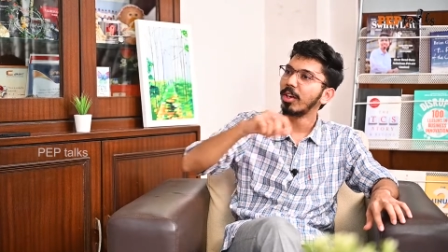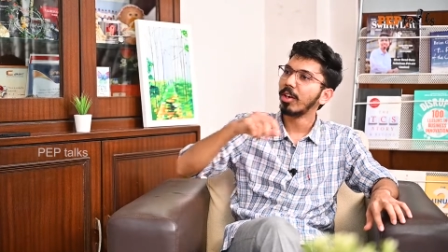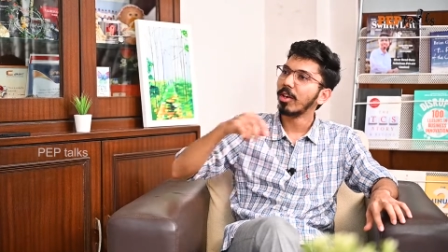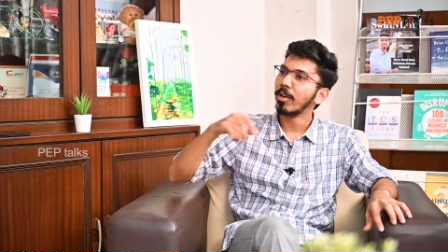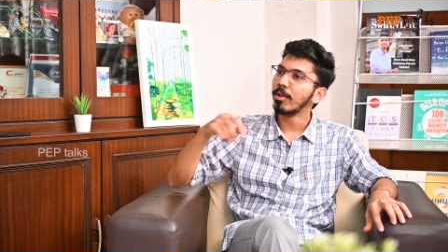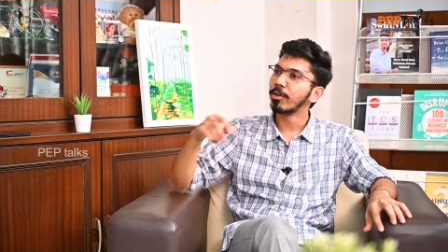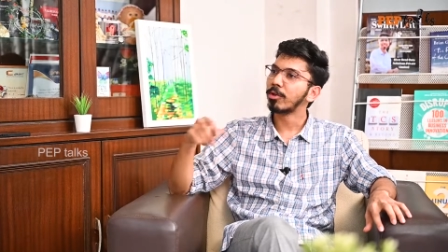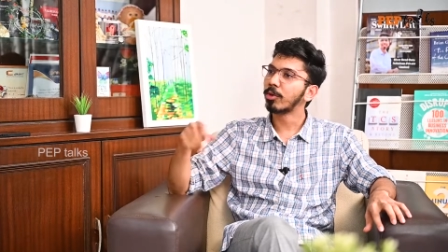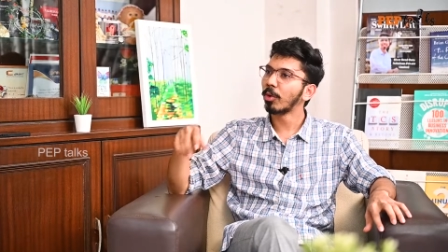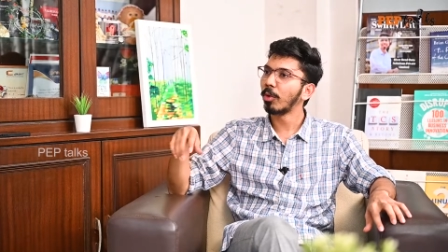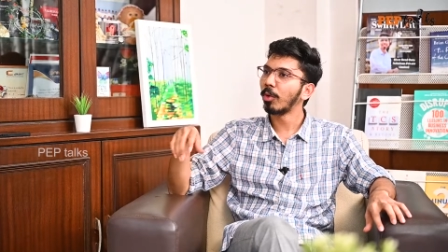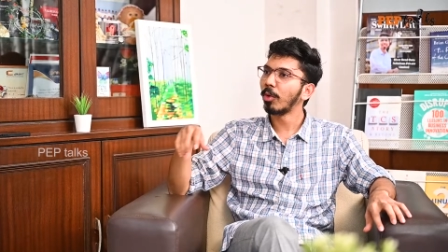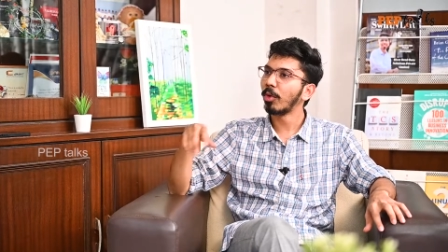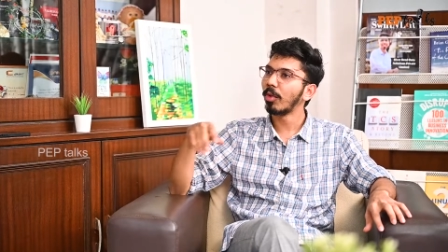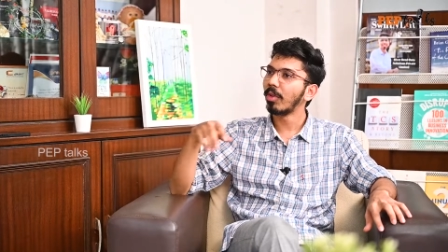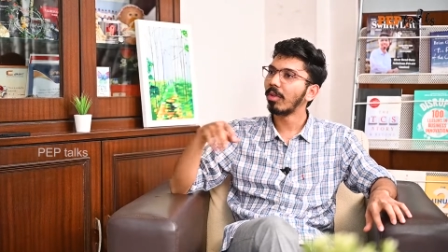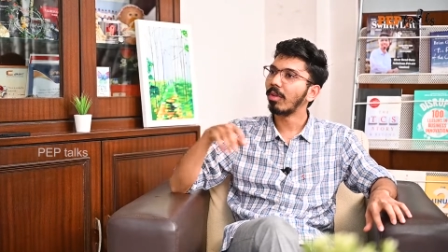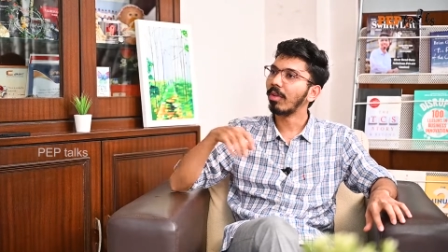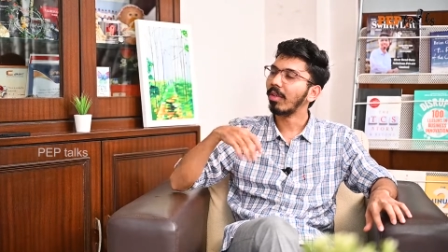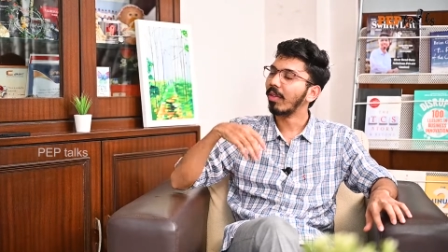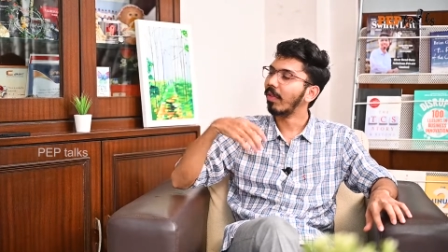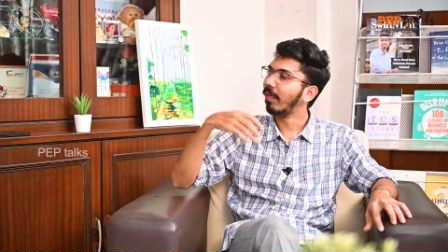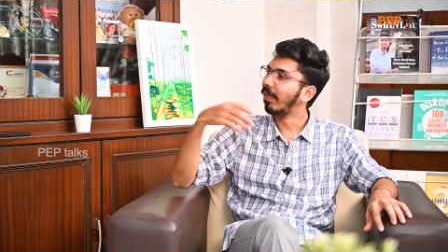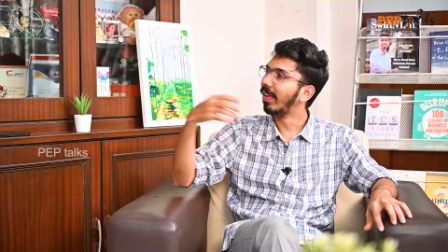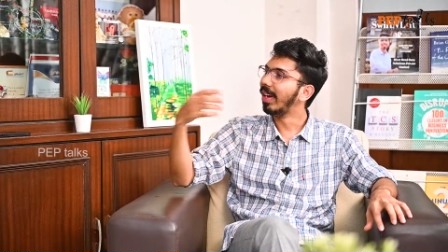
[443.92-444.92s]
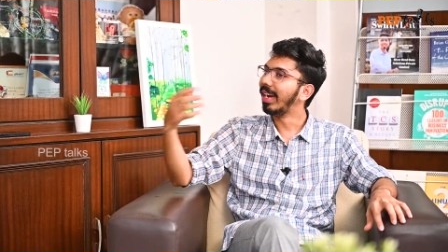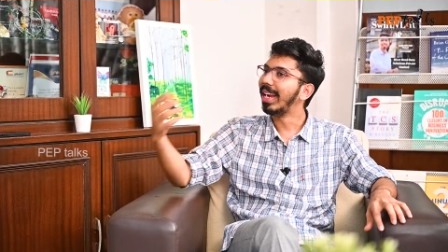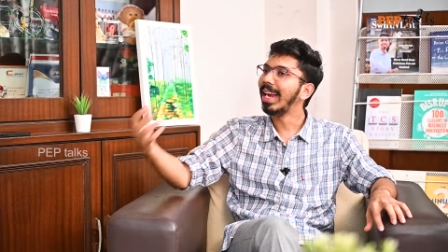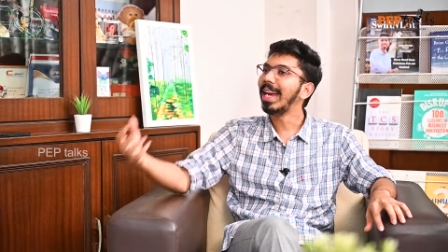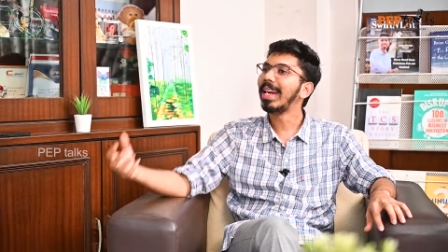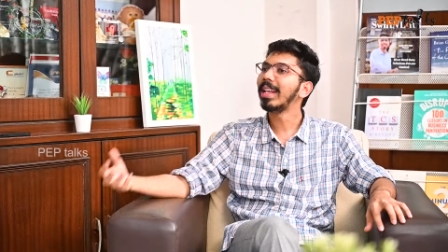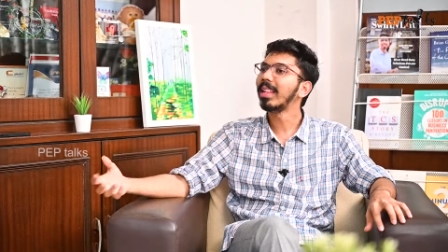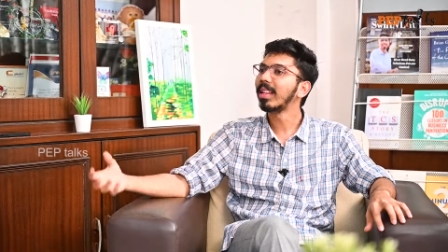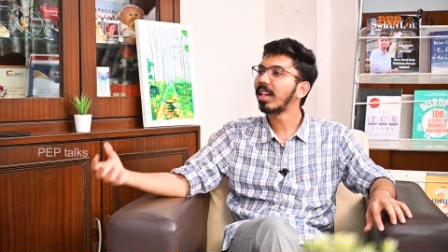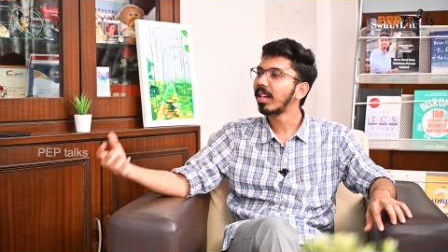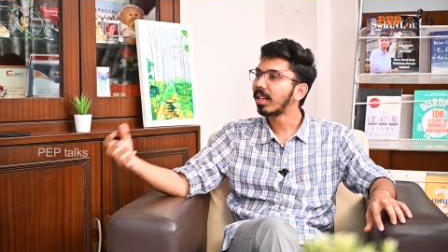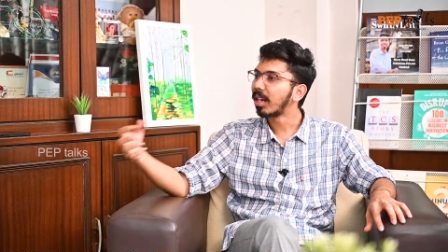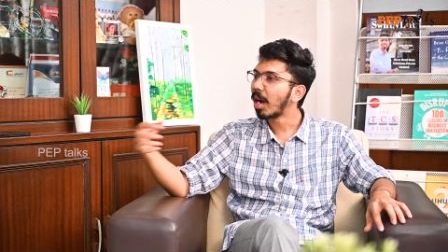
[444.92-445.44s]
So the
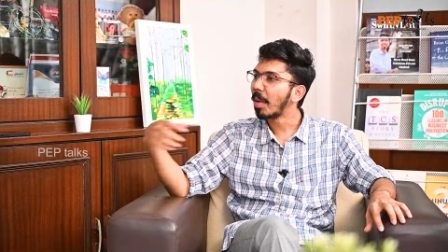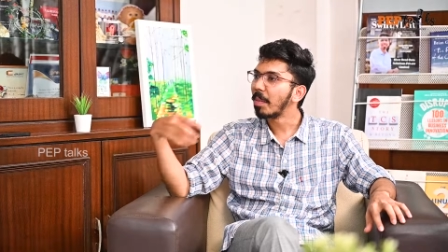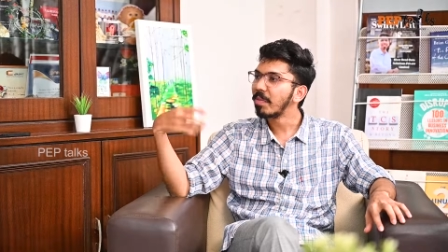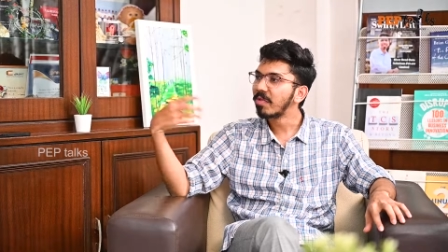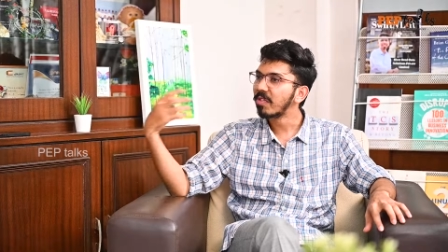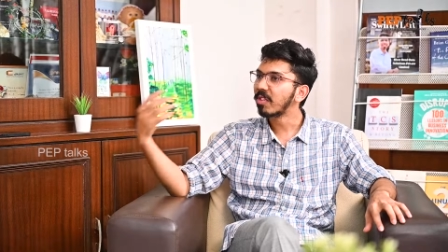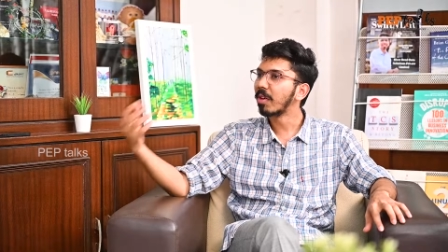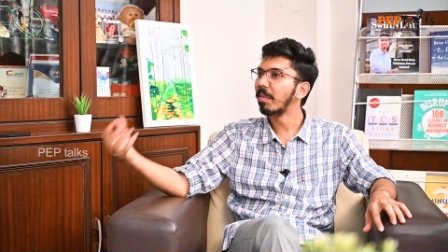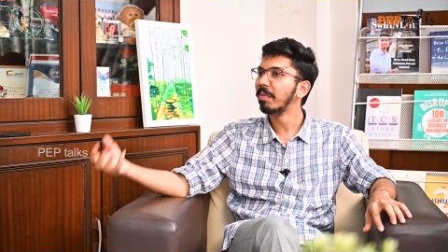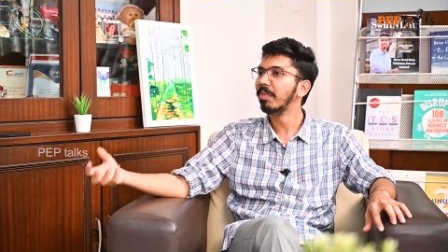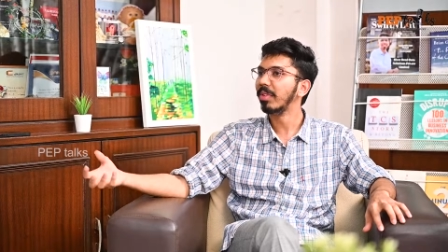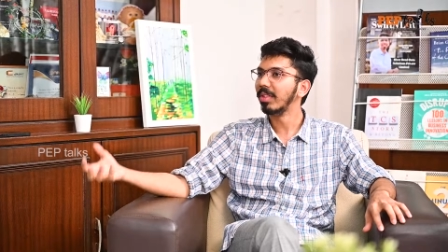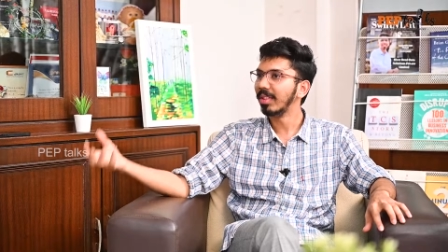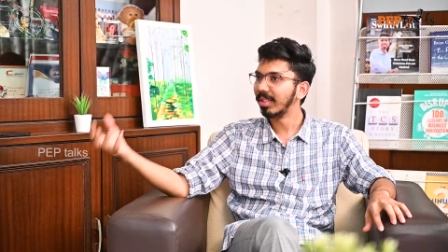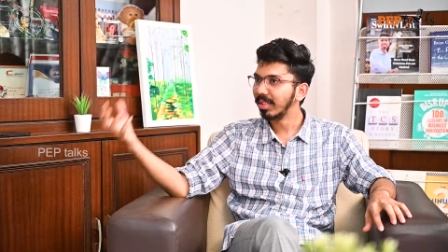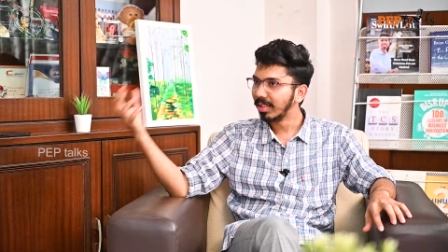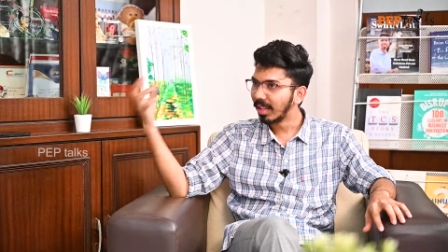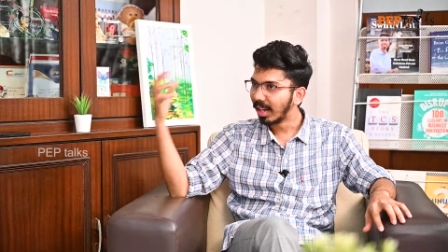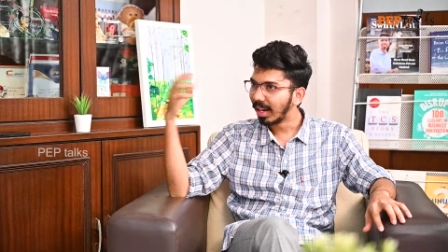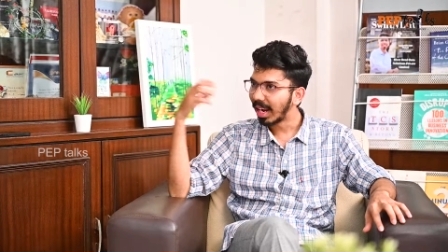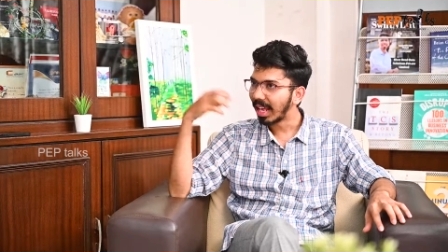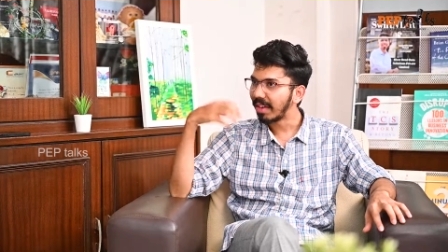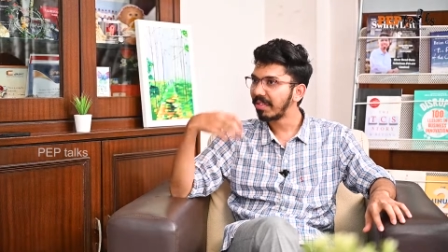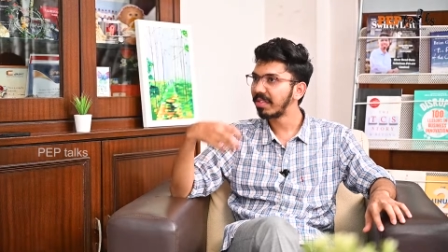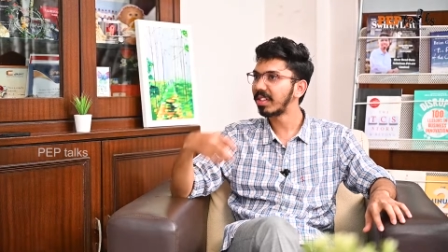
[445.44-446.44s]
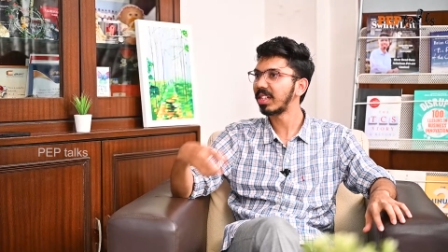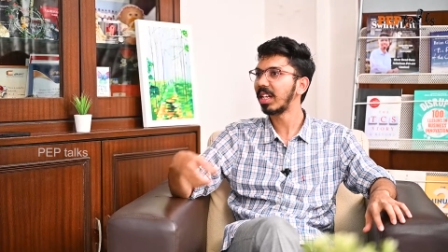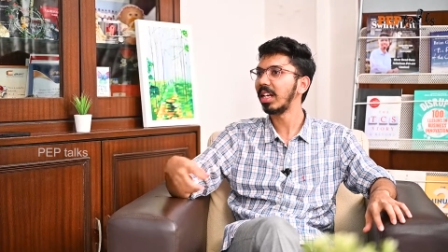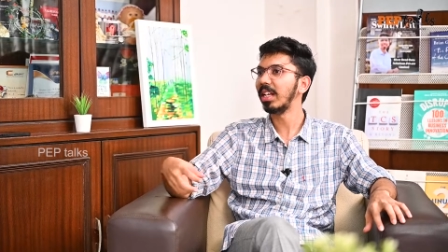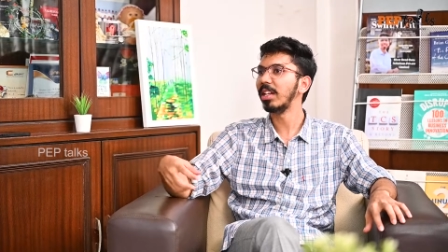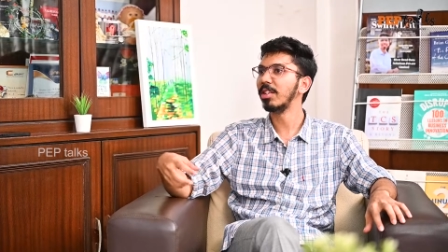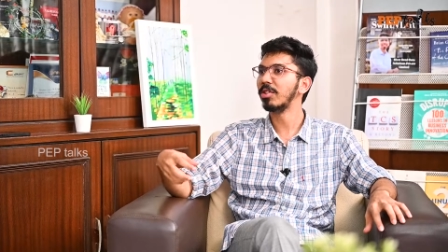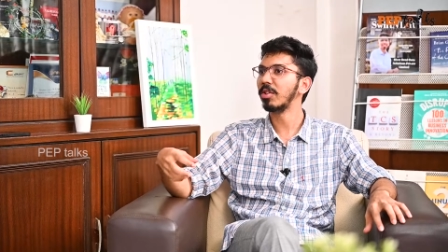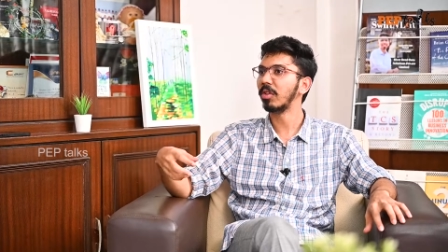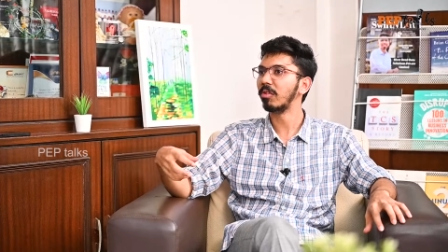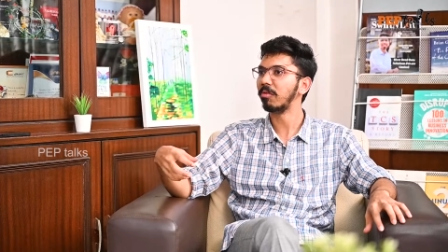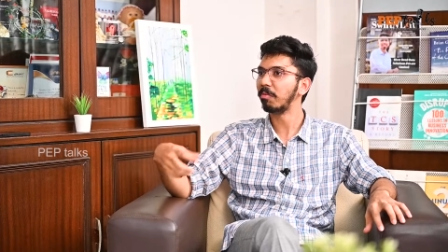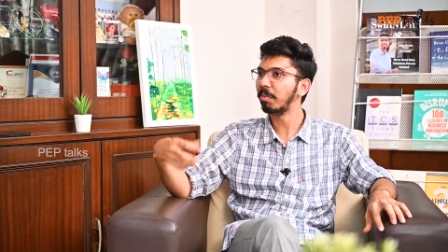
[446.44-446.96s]
data that comes from the
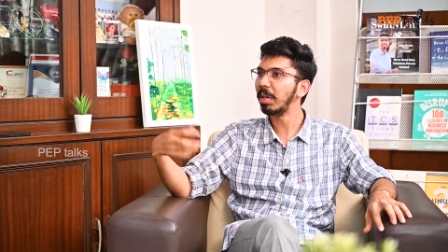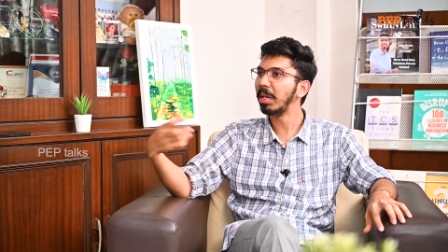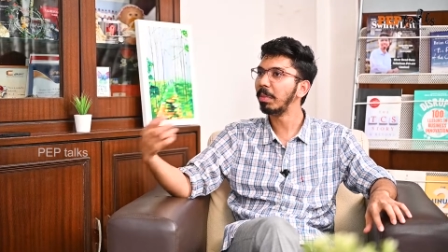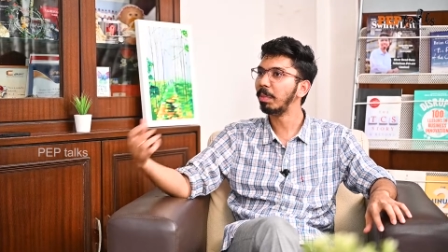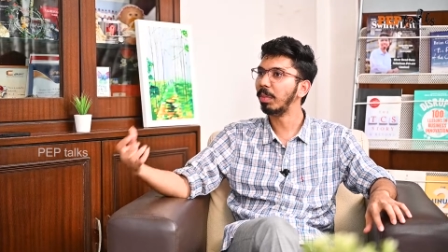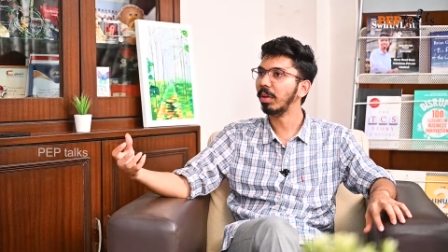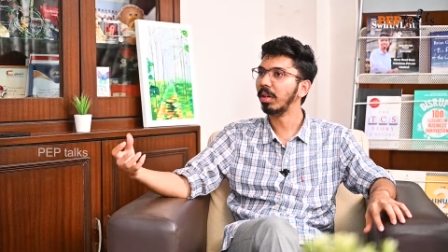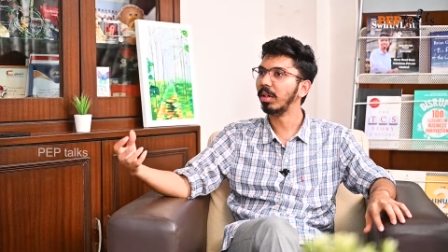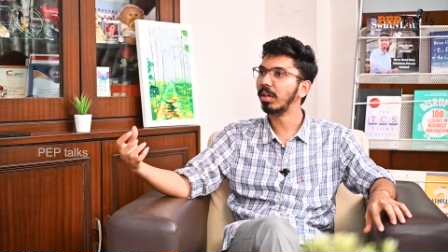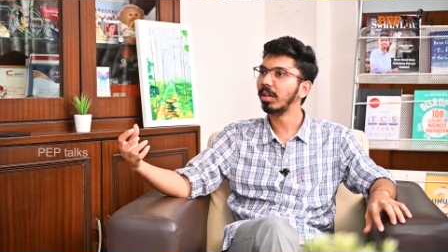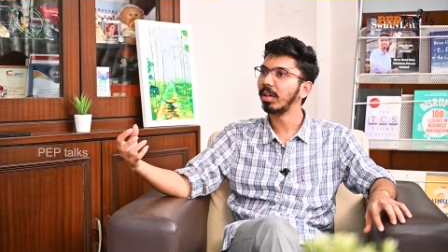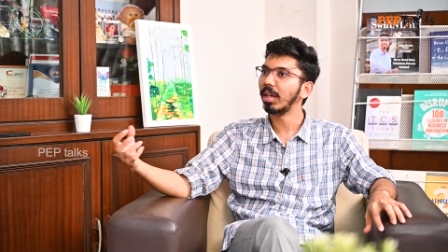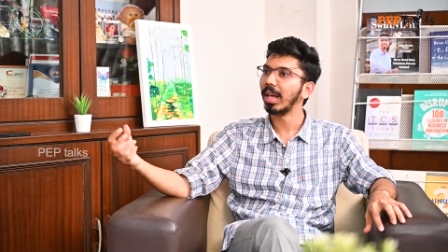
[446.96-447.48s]
lifestyles of people